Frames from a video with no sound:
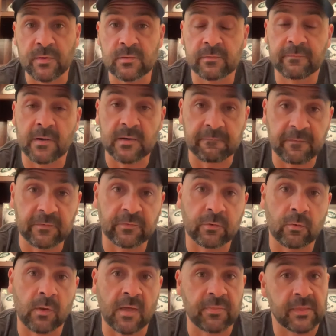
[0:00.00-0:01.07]
He's very
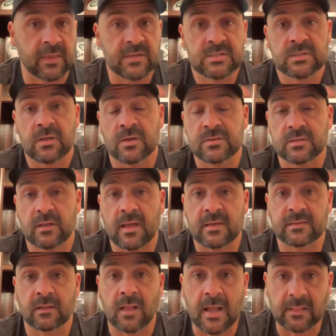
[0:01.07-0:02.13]
physical. I think he still
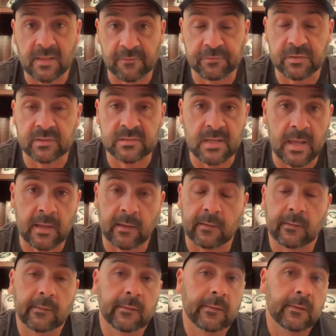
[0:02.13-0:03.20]
has a lot left in the tank.
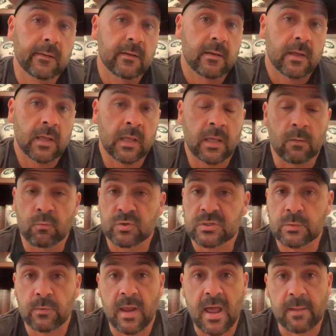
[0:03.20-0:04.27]
And we'll
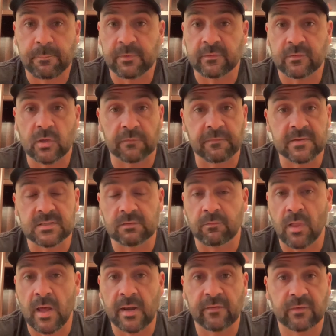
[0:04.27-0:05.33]
see what happens. The offensive
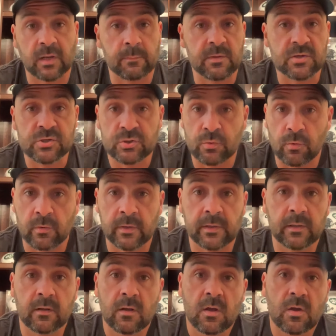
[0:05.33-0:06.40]
line is going to be a
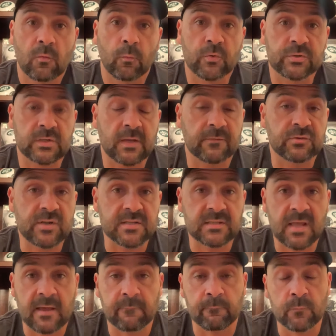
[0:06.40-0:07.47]
story. We'll see if Jets
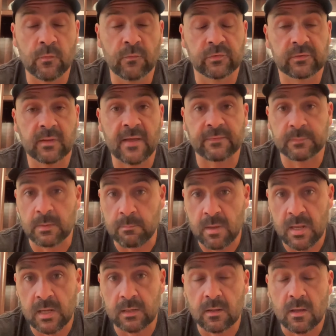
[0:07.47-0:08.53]
have moves left to be
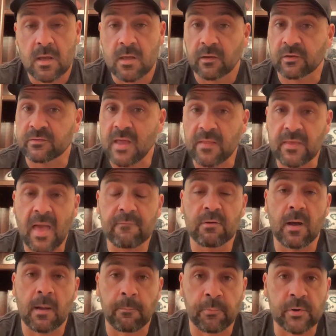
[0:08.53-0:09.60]
made. Because now they have
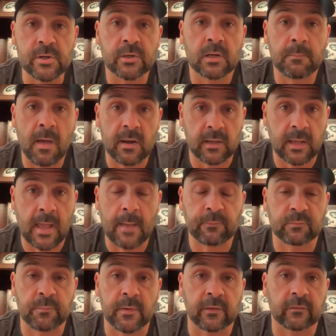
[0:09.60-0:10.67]
a pretty good amount of cap
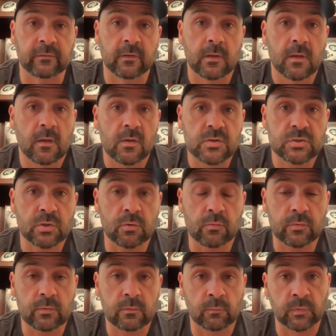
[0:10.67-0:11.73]
space.
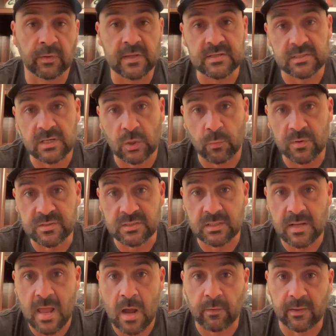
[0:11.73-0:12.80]
So releasing Quincy
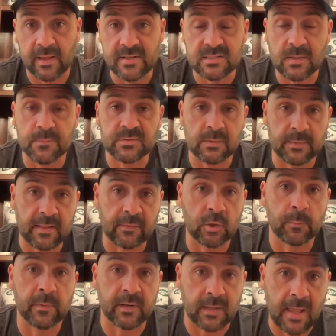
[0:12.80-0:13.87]
now eats up some of that
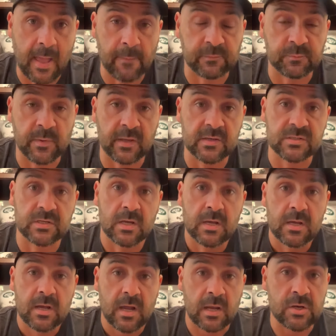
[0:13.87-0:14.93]
little bit of cap space.
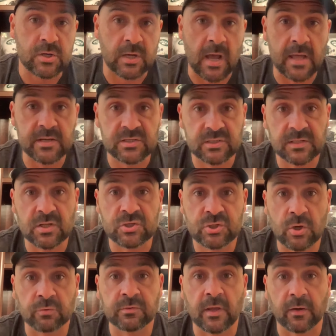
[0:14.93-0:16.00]
And you kind of see that
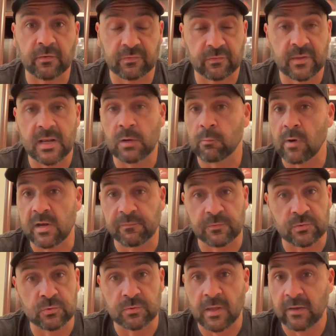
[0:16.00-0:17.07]
Joe Douglas is getting ready for
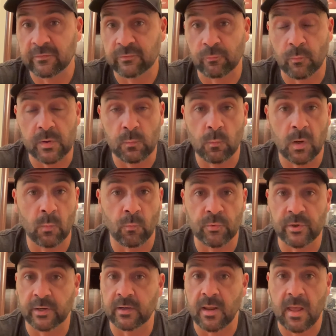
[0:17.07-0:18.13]
2021, where
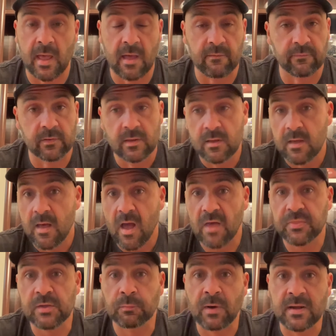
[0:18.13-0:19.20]
they're going to have, I
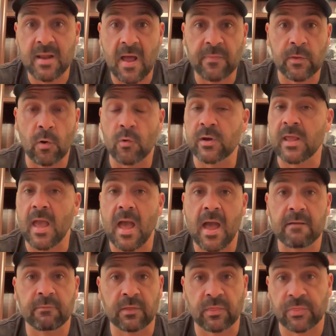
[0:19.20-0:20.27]
think right now they already
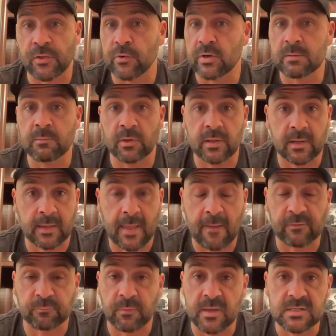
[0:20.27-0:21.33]
have like $30 million in
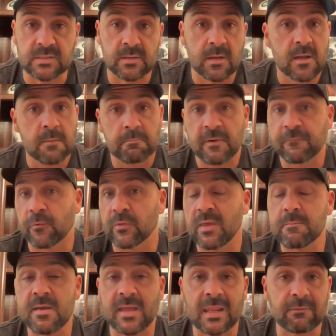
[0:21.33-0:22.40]
cap space before they
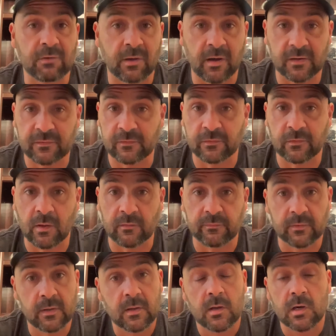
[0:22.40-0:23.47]
make any cuts and stuff.
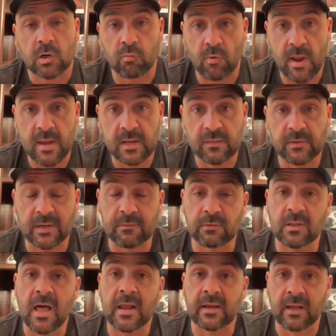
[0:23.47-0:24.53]
Granted, they're going to have a
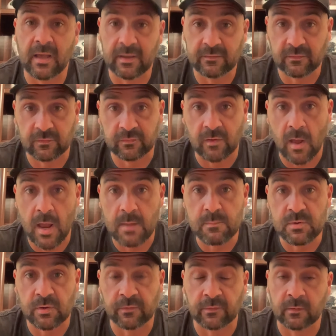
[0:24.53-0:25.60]
lot of guys to sign
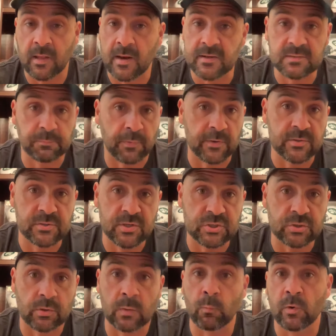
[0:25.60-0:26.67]
because a lot of these players this
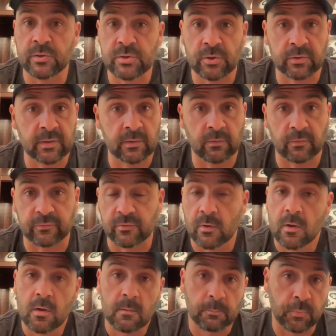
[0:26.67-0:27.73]
year are on one-year deals.
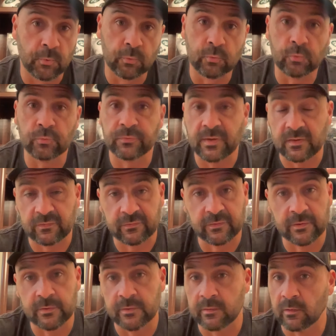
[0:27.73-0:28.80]
Poole,
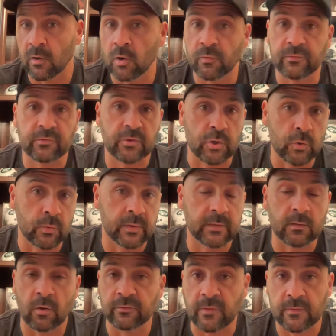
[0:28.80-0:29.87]
Desir, and all Hewitt,
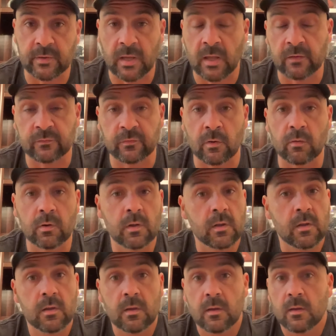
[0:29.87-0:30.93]
and all these other guys. So
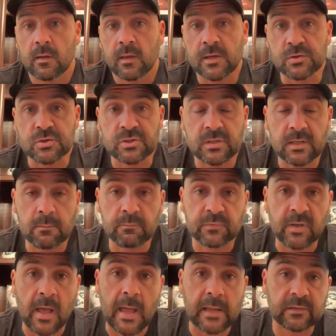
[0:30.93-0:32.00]
interesting
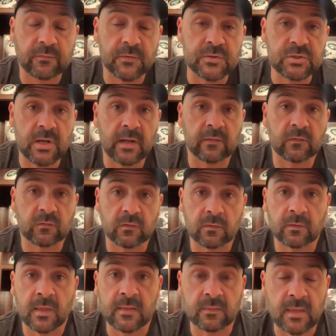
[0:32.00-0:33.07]
times for the Jets.
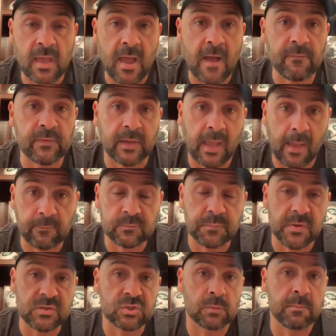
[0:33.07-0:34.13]
They have the cap
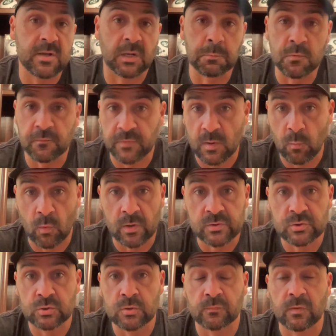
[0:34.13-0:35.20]
space to make a move if they want to.